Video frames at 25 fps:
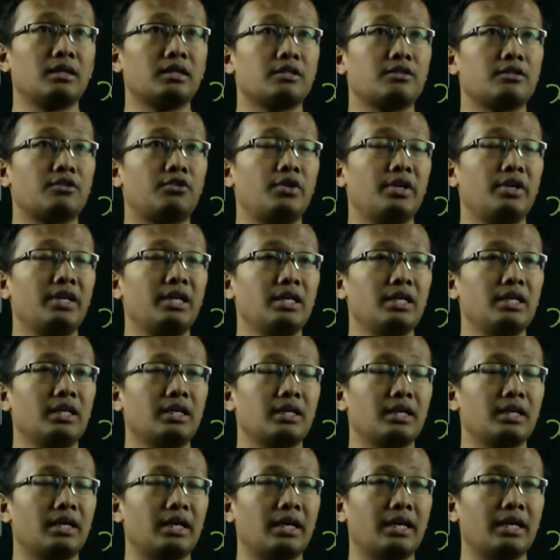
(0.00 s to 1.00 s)

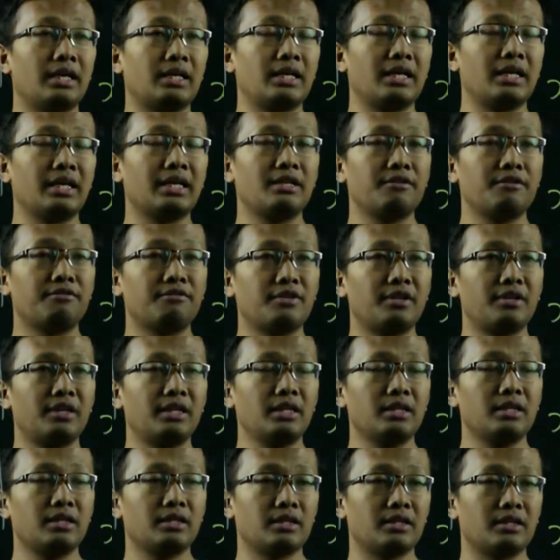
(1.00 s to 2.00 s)
3 and
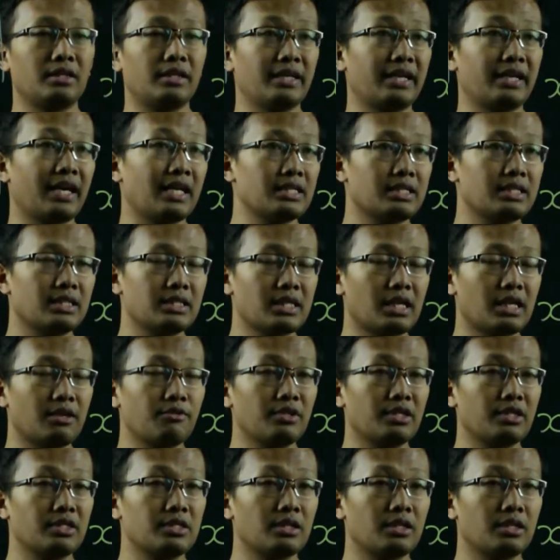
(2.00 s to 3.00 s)
-3, they cancel
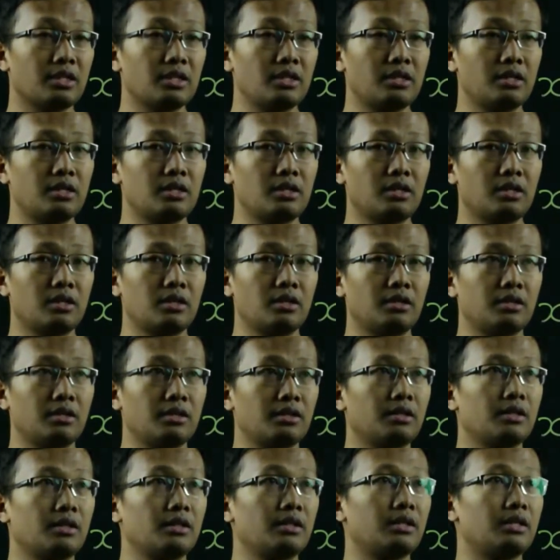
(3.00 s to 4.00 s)
out each other.
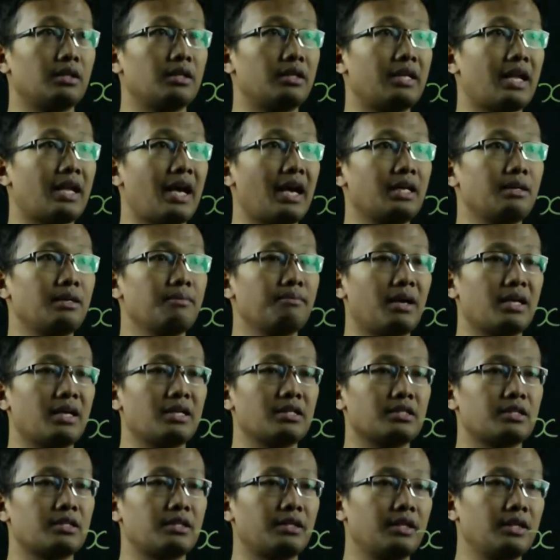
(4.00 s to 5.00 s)
9
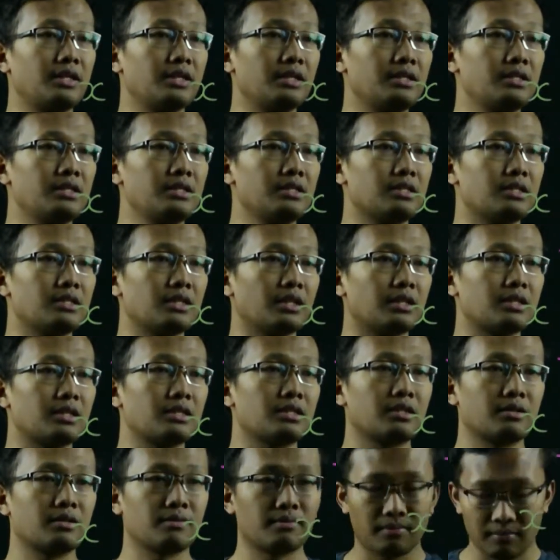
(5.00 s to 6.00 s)
minus 3 is
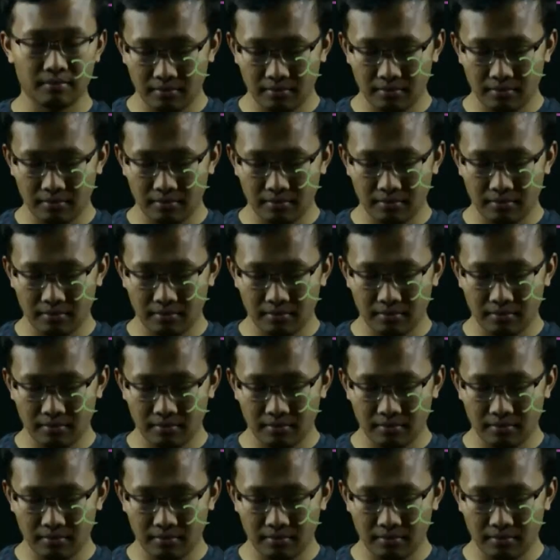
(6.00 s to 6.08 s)
6.